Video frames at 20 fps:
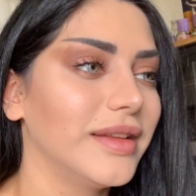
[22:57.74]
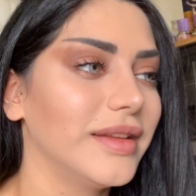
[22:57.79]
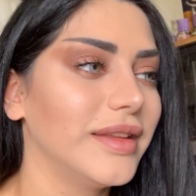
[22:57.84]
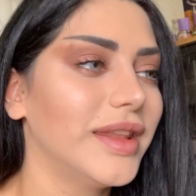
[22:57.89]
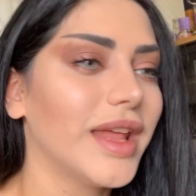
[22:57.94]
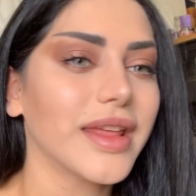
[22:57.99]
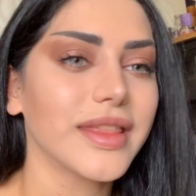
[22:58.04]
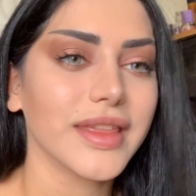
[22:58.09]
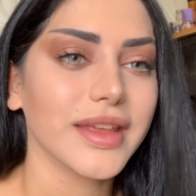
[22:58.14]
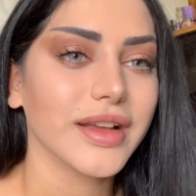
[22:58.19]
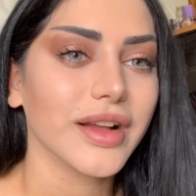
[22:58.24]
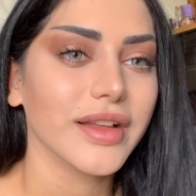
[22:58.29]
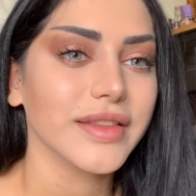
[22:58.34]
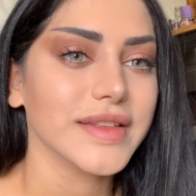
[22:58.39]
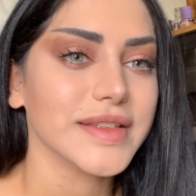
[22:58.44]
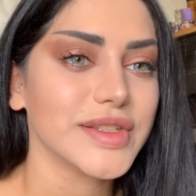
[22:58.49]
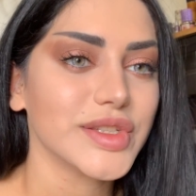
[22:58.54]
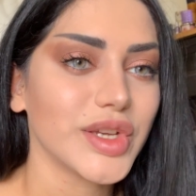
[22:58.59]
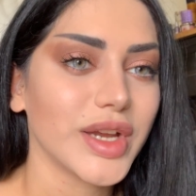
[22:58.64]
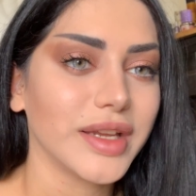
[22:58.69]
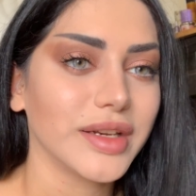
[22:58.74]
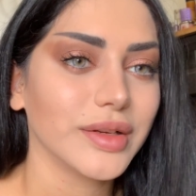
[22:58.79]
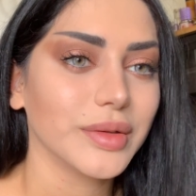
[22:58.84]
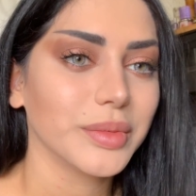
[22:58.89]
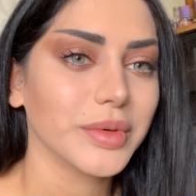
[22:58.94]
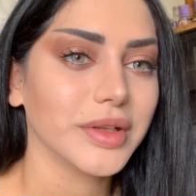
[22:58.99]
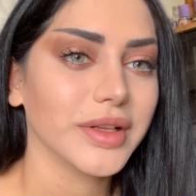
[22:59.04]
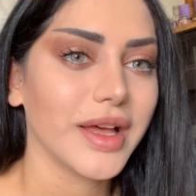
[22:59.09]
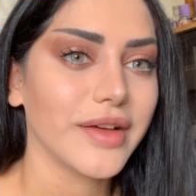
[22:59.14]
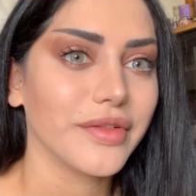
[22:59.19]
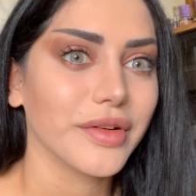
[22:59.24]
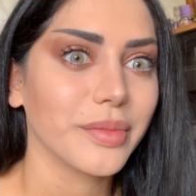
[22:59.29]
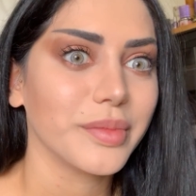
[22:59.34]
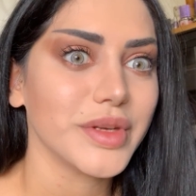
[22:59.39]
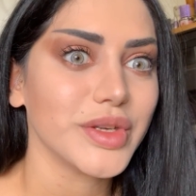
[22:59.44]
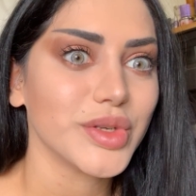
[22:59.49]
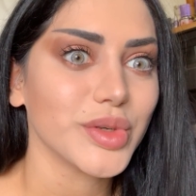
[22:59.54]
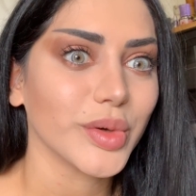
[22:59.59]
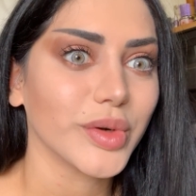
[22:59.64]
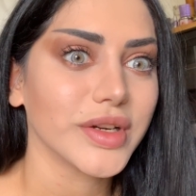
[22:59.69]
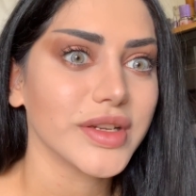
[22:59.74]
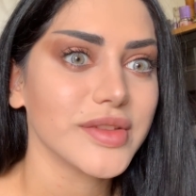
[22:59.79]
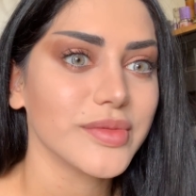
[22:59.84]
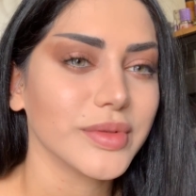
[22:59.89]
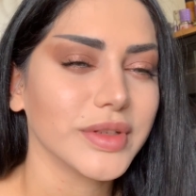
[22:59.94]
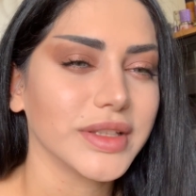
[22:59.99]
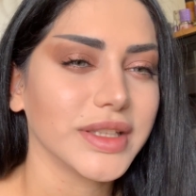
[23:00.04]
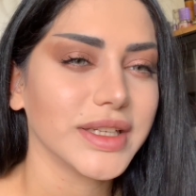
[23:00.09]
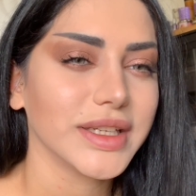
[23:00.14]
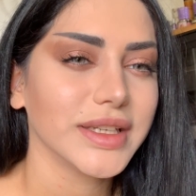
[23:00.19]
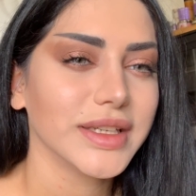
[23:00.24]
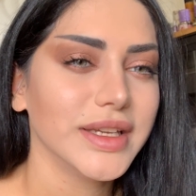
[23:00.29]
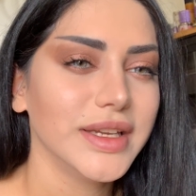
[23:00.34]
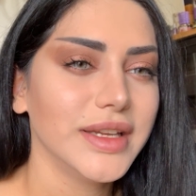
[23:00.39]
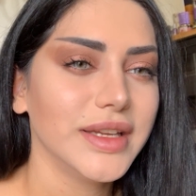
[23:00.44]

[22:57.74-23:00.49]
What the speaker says: Nothing on this channel will ever be short, really.